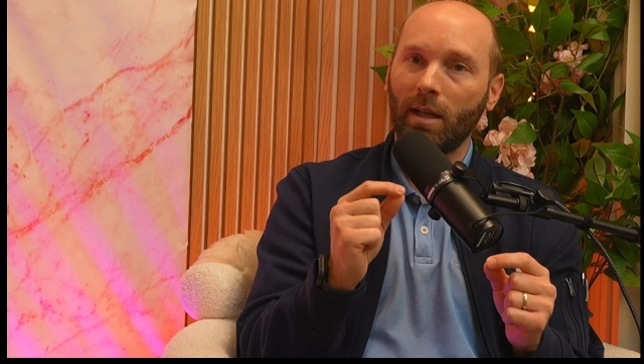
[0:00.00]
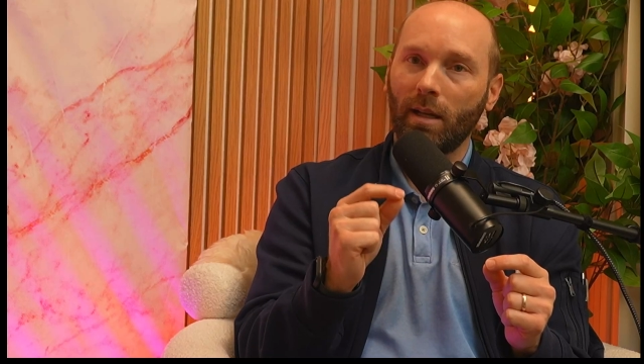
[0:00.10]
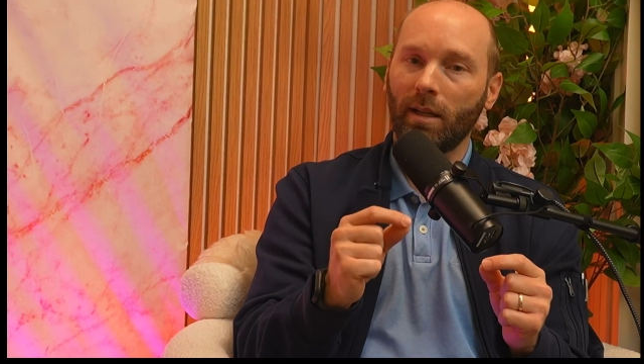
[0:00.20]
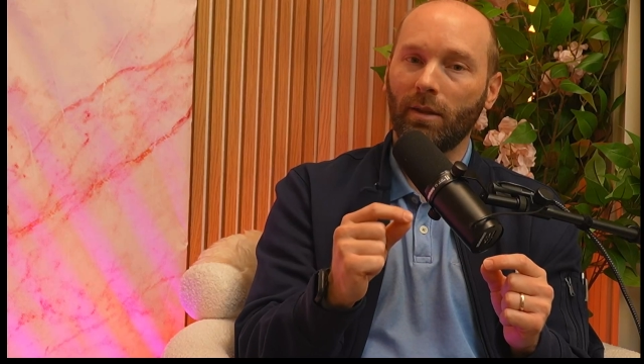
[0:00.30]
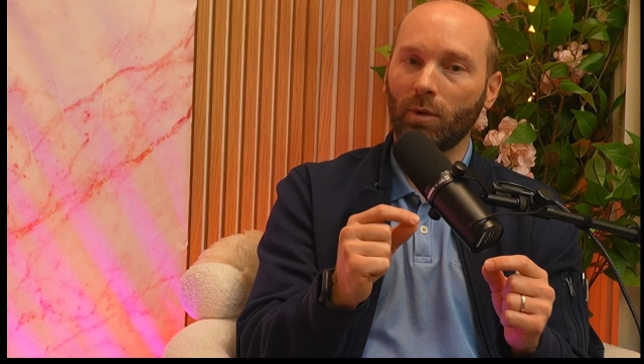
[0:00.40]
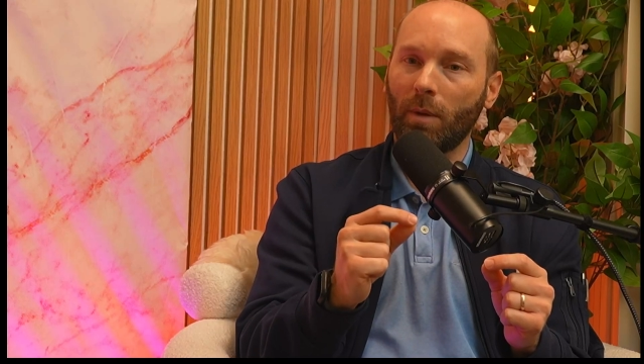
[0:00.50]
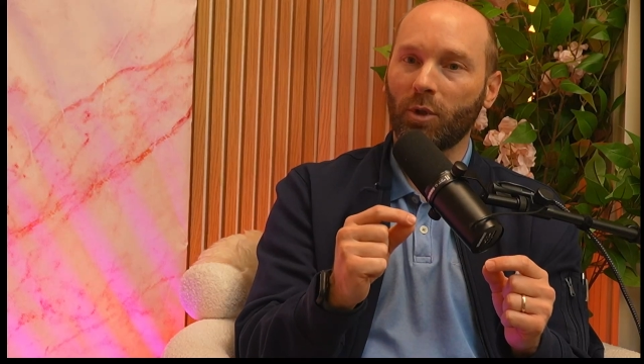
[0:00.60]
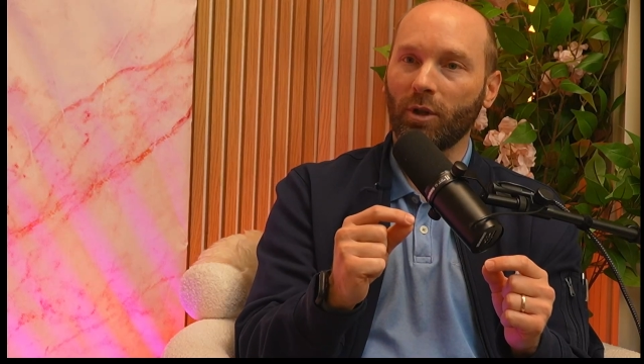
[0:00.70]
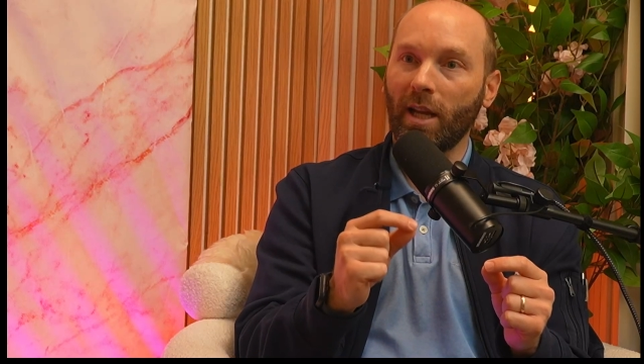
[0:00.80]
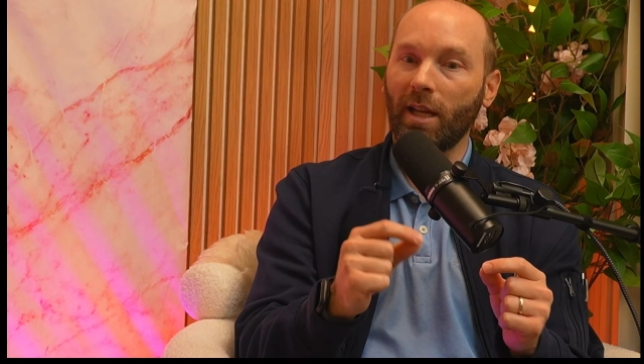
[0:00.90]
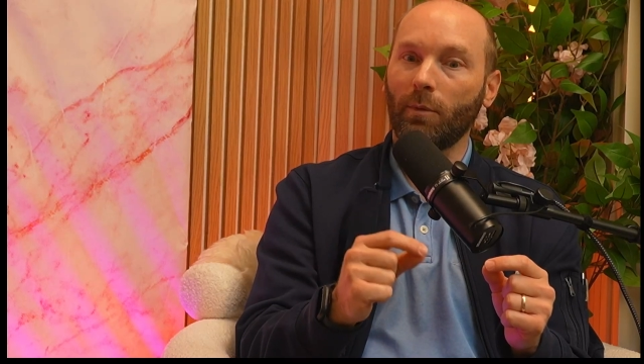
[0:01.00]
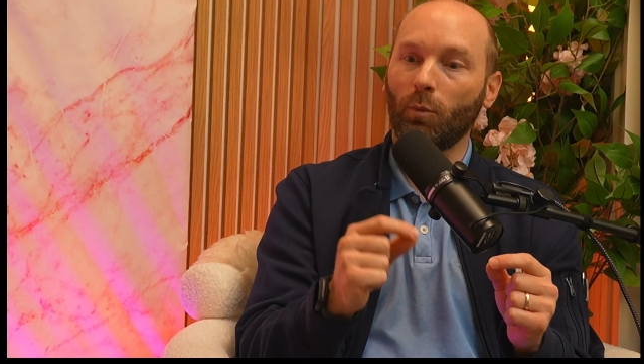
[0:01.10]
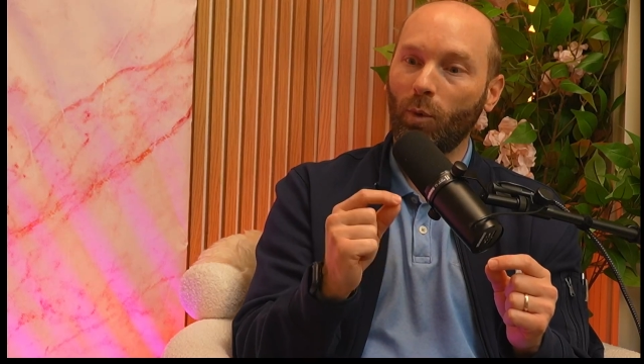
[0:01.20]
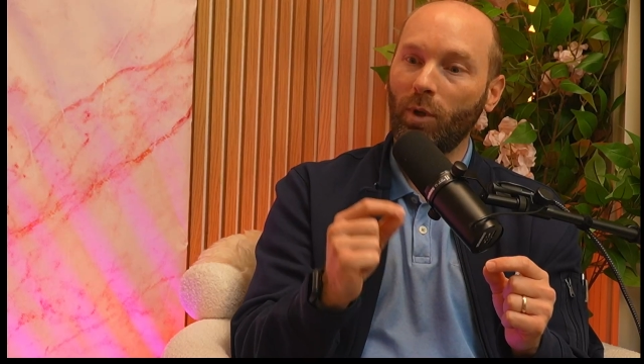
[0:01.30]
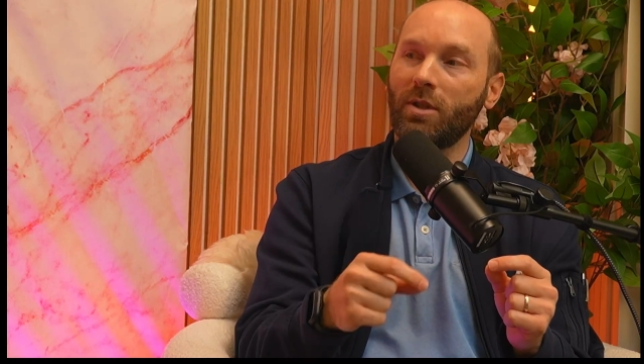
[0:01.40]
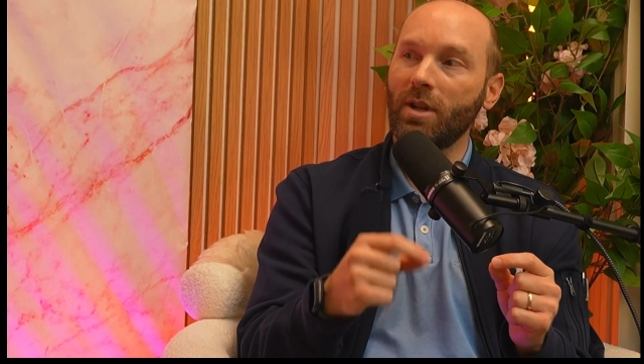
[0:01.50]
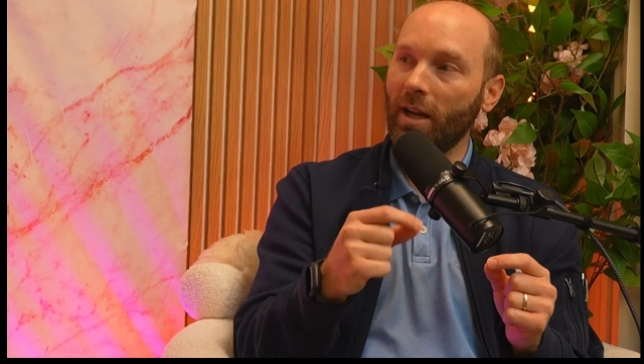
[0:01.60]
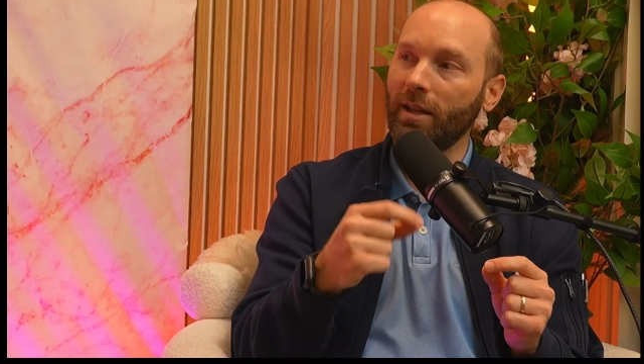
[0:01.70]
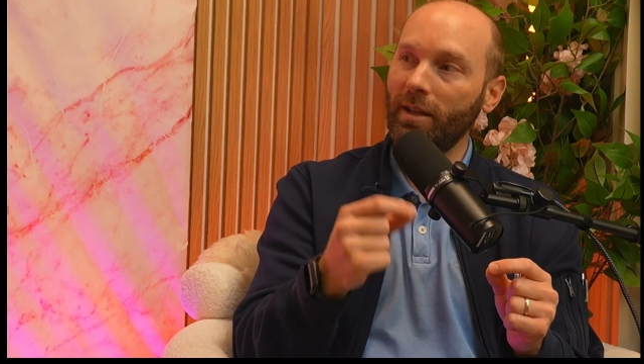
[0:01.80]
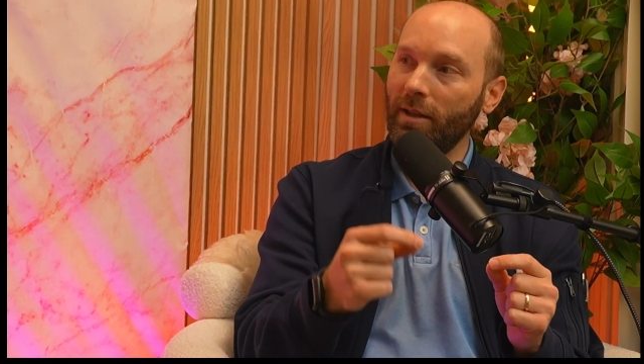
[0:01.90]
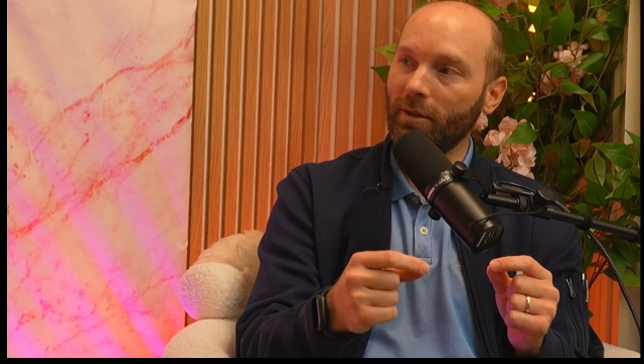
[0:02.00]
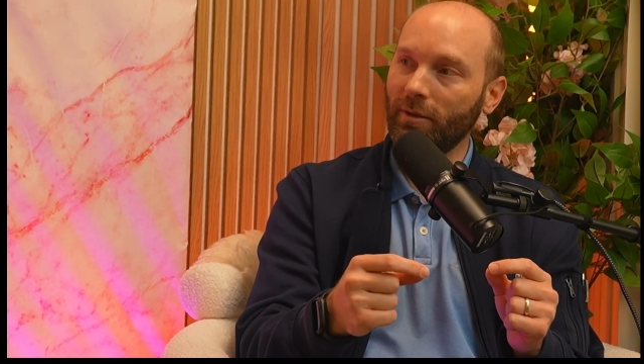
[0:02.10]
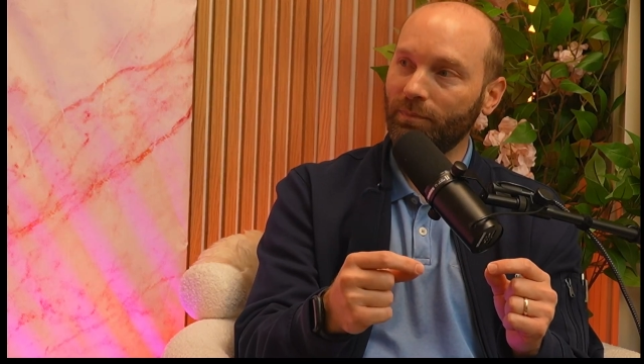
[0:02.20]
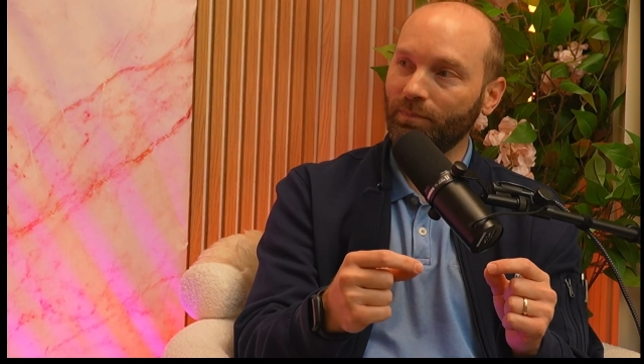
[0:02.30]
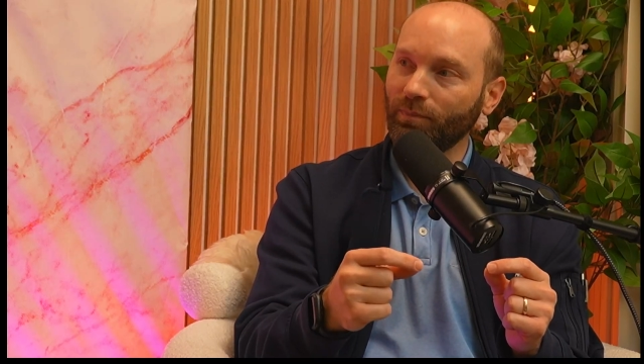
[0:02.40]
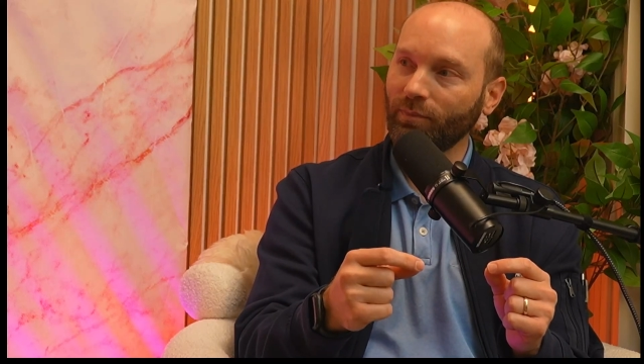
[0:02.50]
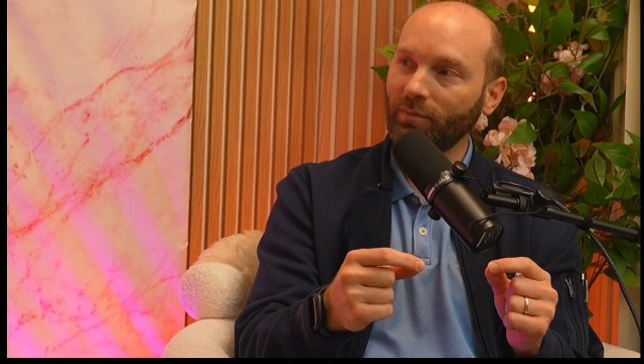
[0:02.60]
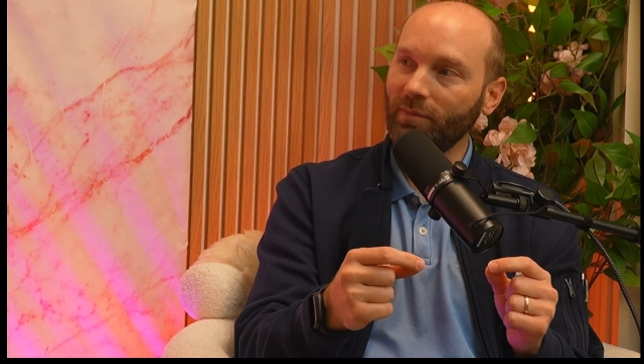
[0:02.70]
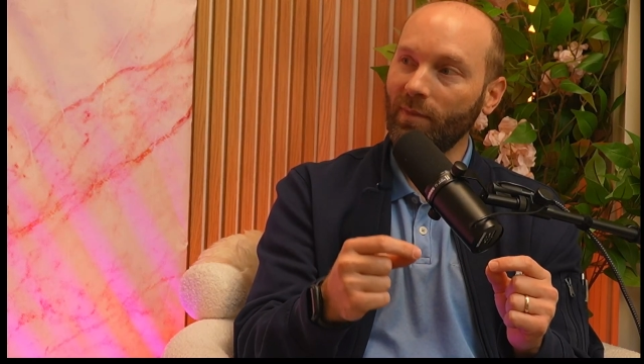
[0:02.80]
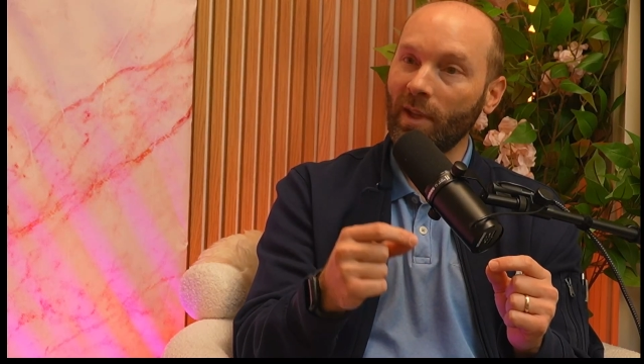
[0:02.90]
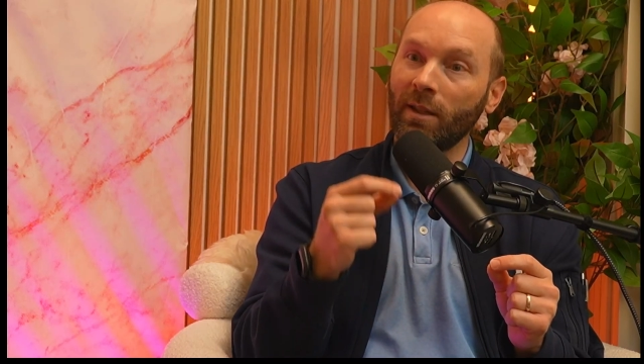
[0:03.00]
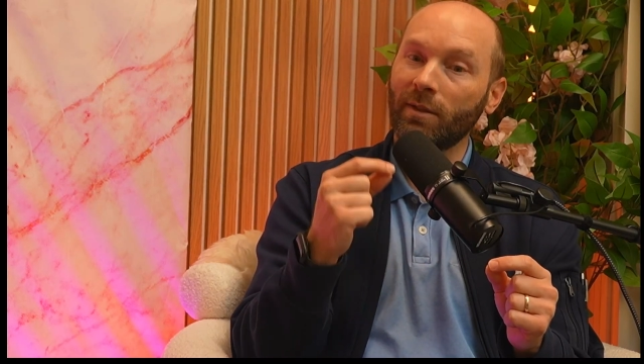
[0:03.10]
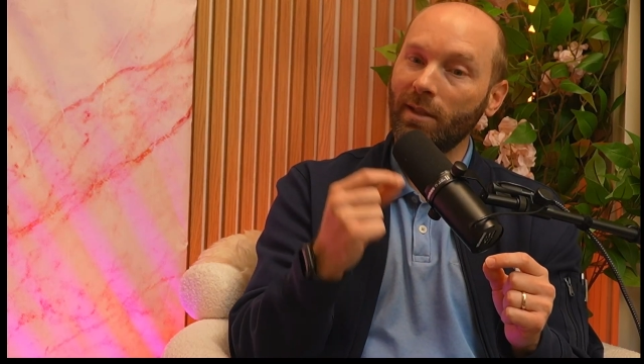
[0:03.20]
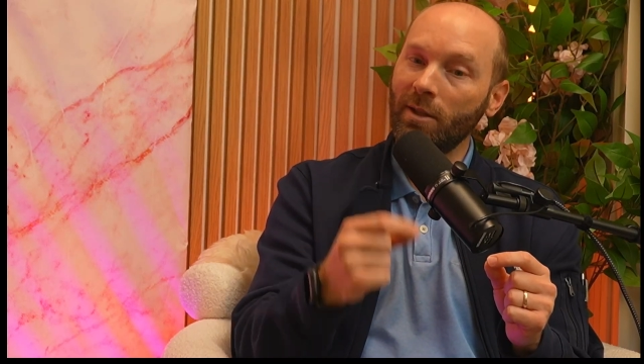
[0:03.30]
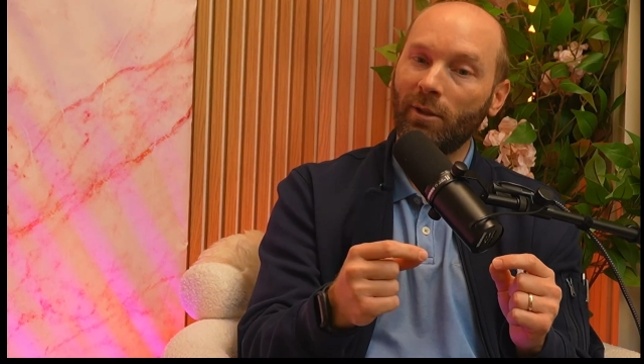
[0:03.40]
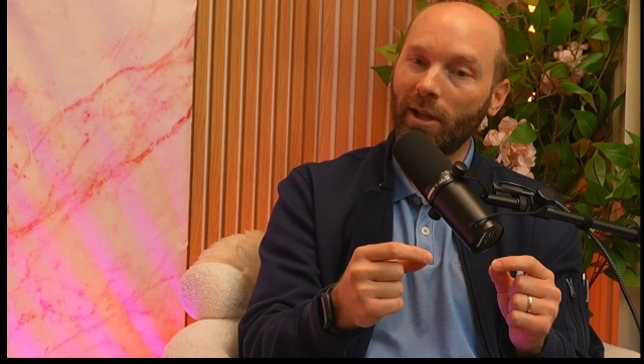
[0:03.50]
in the rupture, and it would not heal. A single hair.